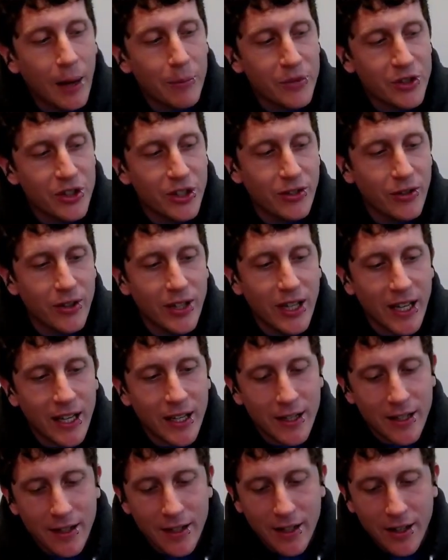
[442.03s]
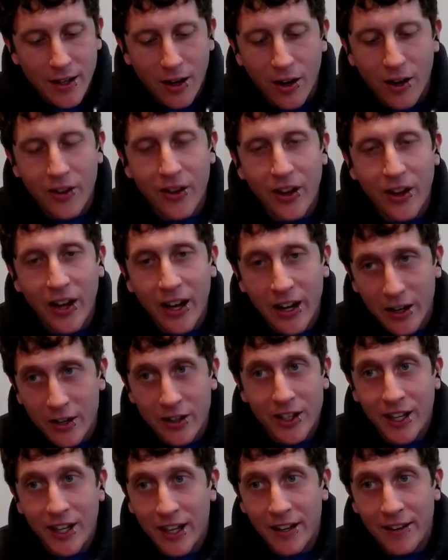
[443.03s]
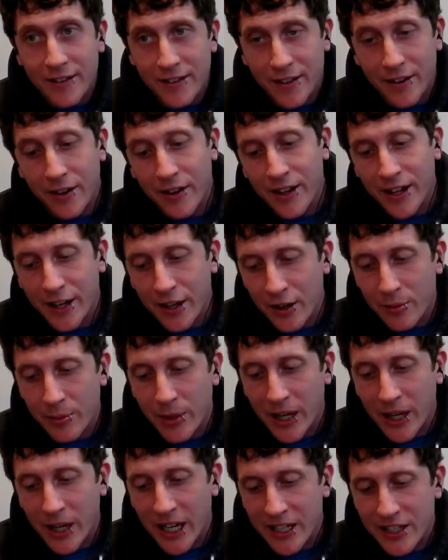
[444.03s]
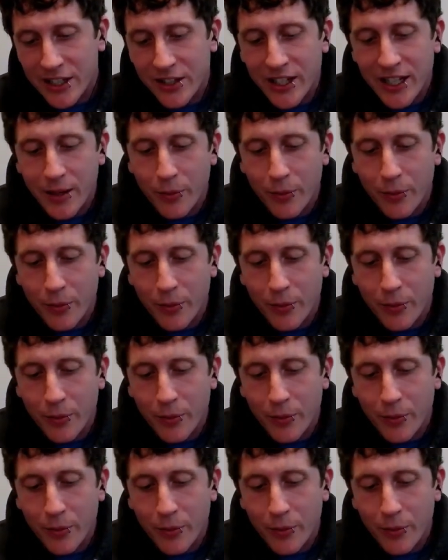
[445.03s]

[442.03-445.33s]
So you get all that good yeast and all that good bacteria,